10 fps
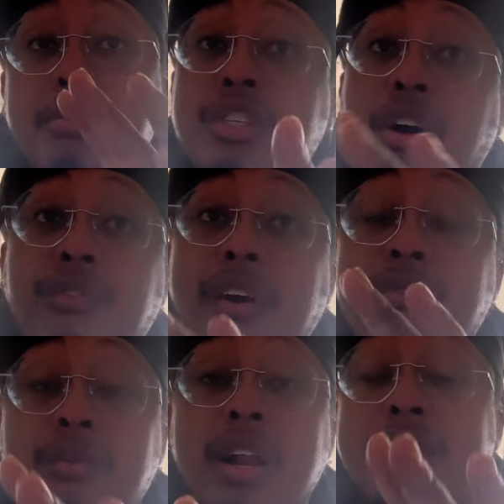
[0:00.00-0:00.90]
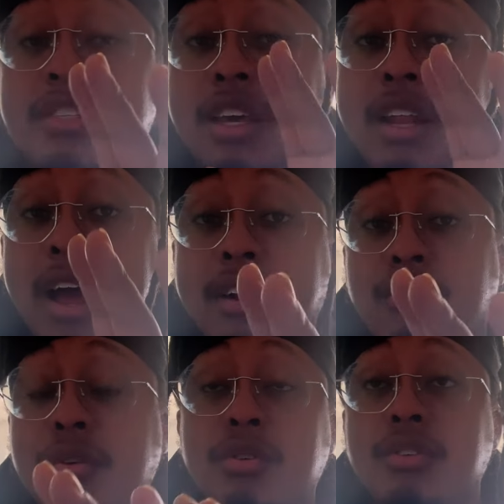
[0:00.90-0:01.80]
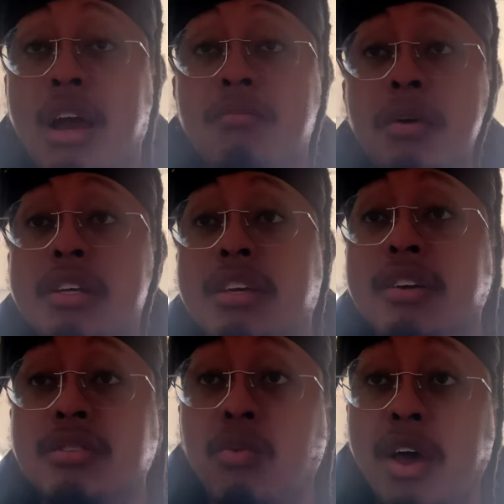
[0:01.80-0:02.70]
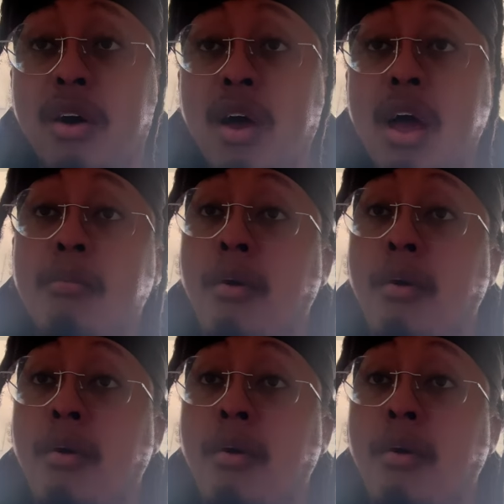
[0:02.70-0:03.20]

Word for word: But so far from what I've seen, I agree with Draft Buzz here as well.